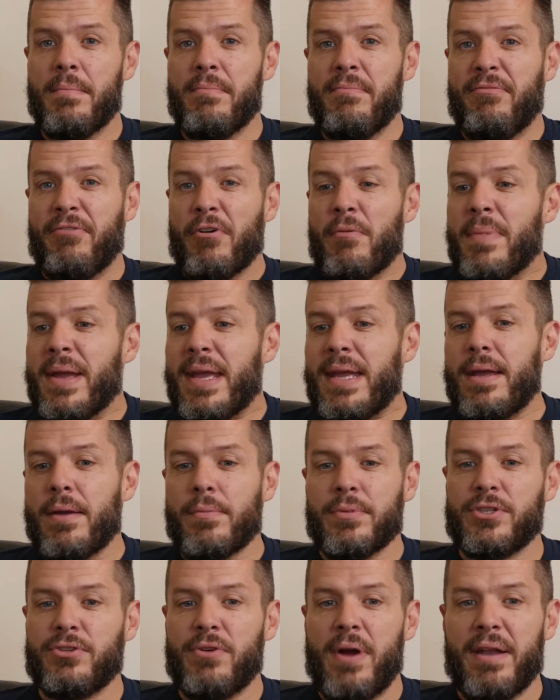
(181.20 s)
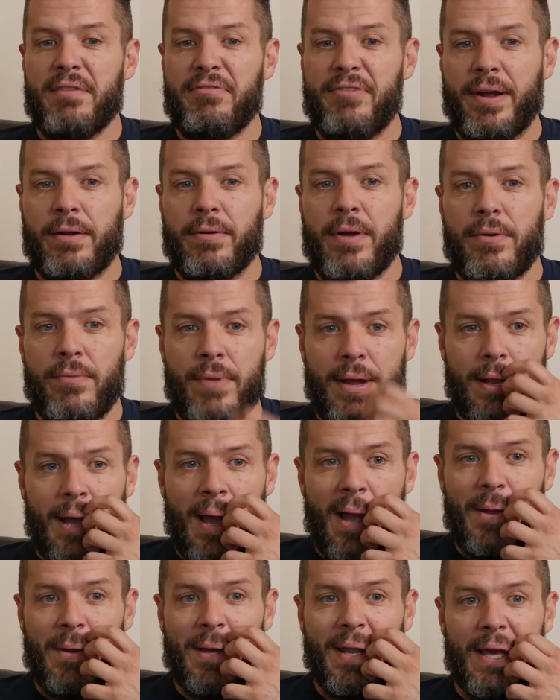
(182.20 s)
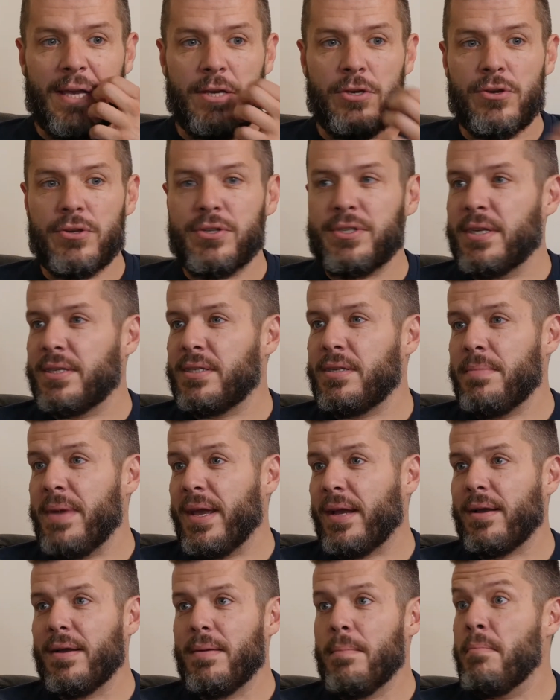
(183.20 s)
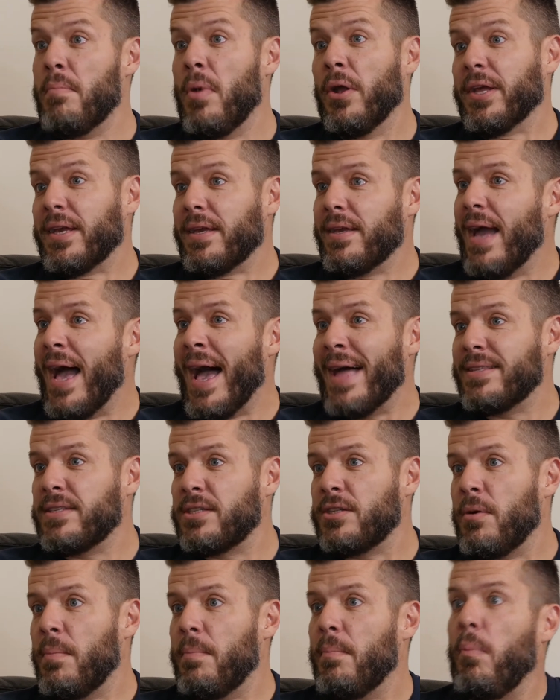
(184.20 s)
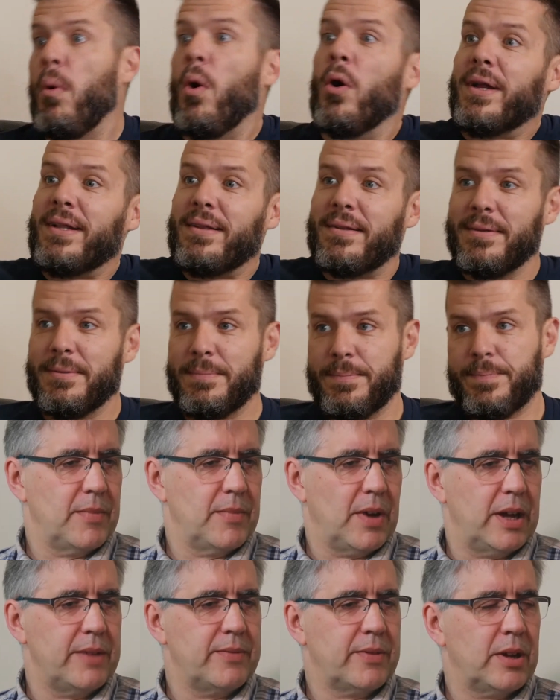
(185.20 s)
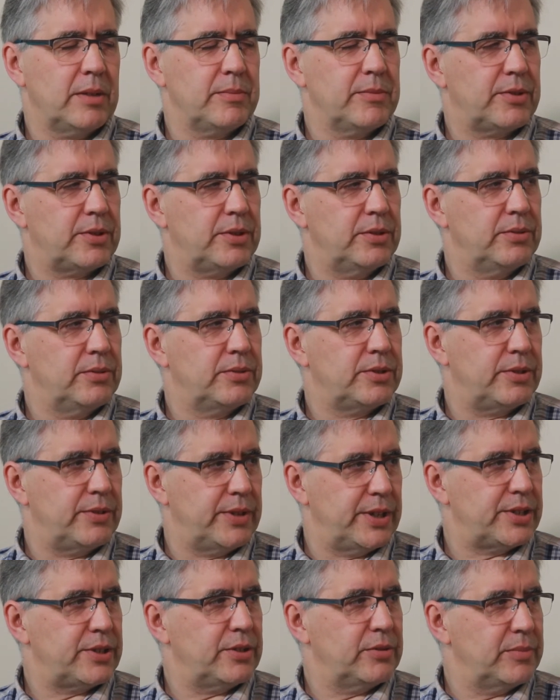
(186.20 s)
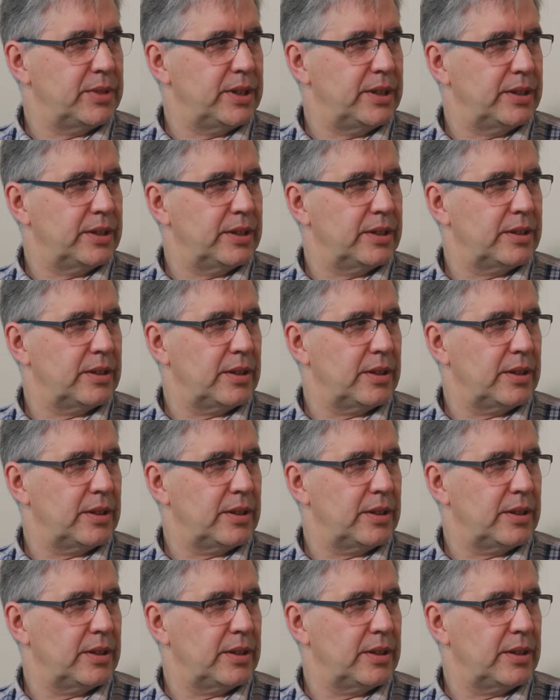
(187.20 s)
For me, it was trying to figure out, right, how can I use this to make money at some point? I've come through traditional media.